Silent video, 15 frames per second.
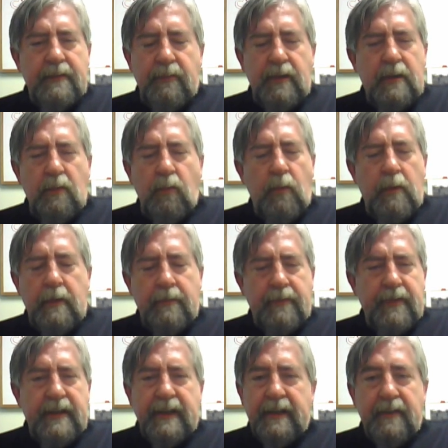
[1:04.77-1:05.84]
What a wonderful
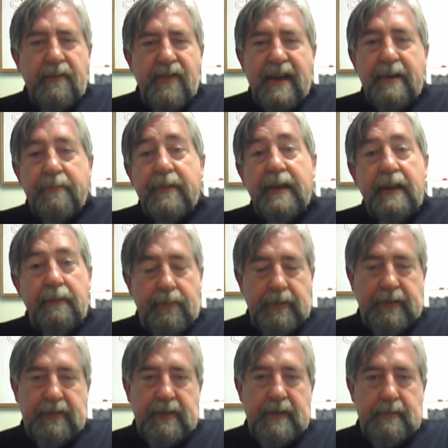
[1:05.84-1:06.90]
thing. The Vape team, for
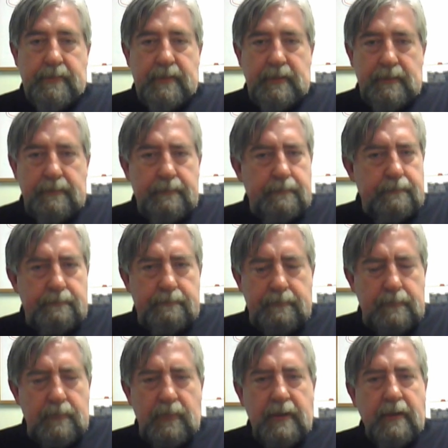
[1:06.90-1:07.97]
example,
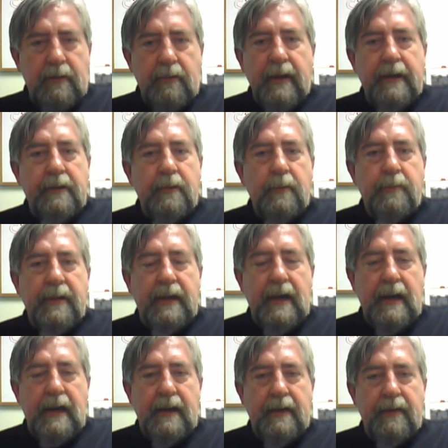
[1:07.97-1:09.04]
what a great group of
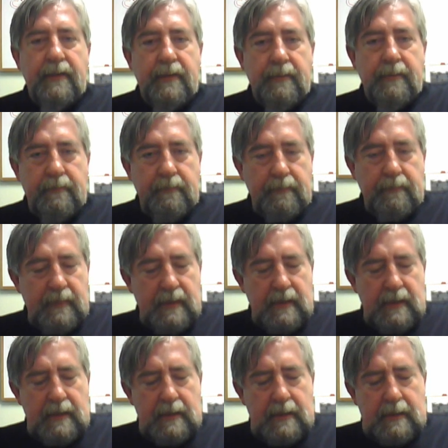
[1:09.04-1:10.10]
guys and
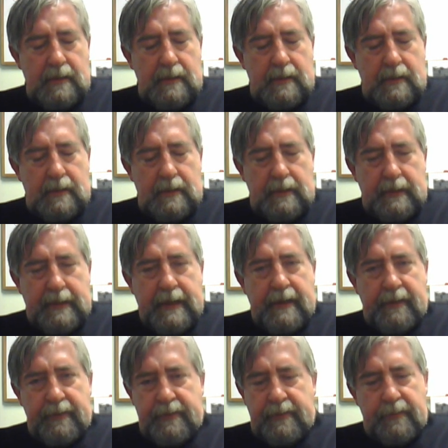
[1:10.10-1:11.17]

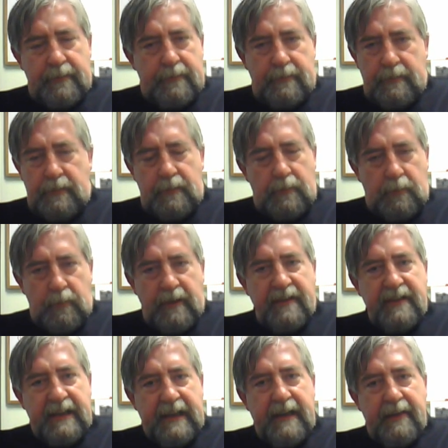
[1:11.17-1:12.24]
gals who
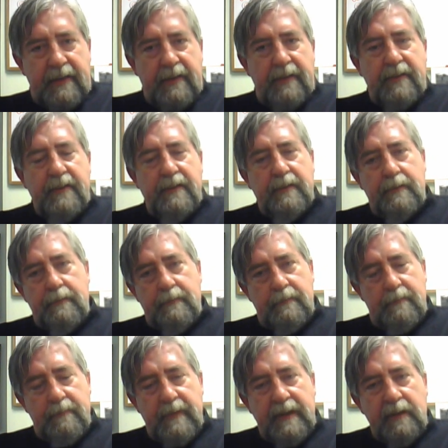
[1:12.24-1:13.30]
work together to
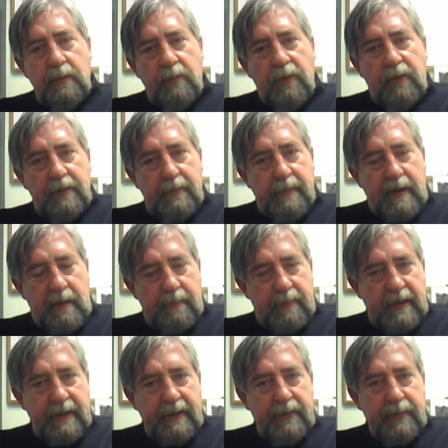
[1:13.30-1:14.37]
make the world a better
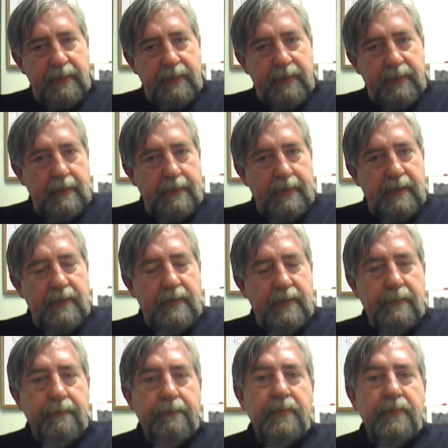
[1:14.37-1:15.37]
place for all of us.